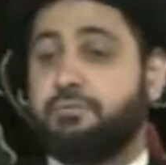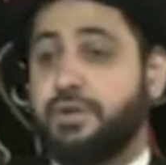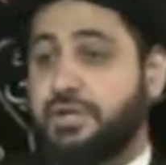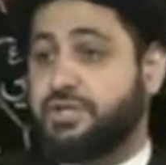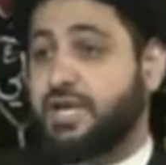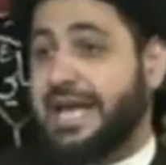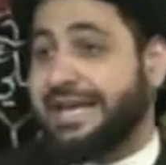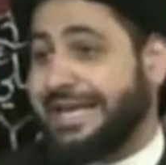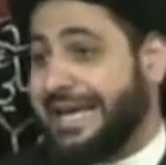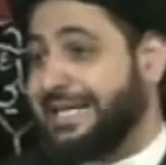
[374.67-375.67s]
reach
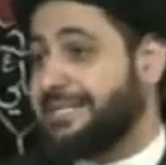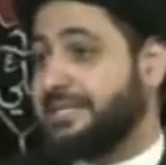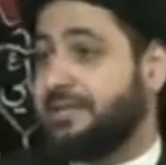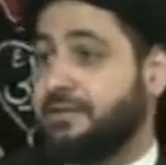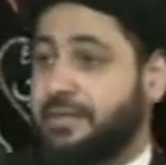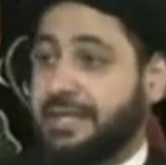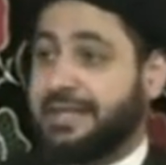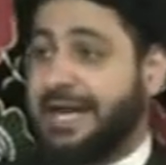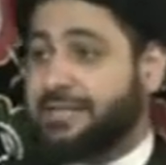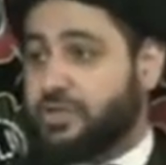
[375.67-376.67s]
and get the,
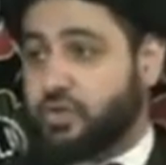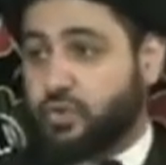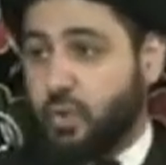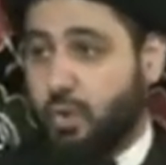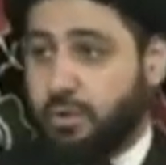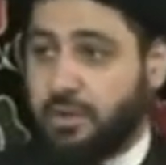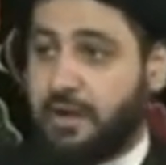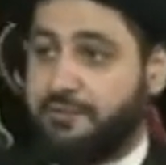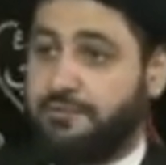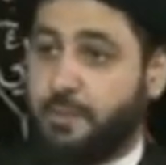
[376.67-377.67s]
that soul
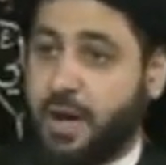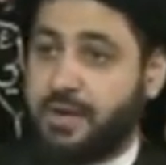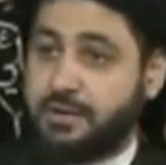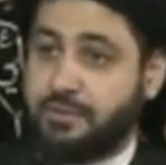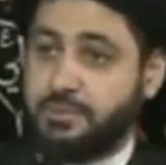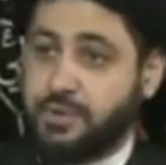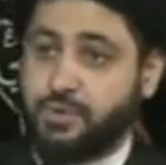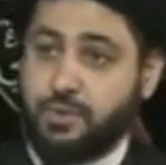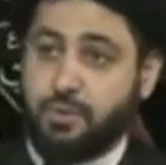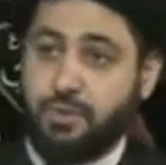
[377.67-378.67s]
of Muharram, the
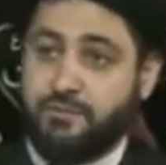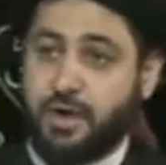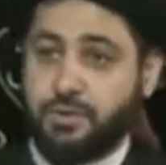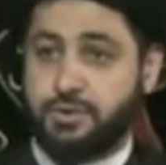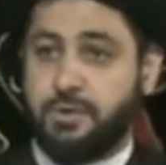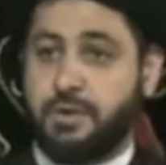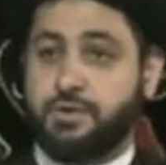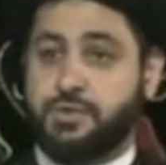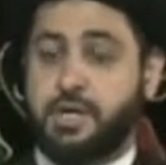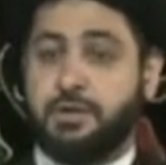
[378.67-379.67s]
soul of Ashura,
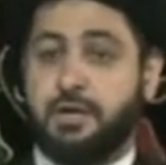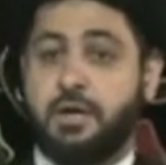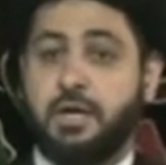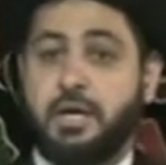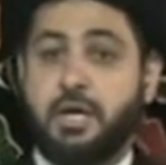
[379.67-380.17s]
inshallah,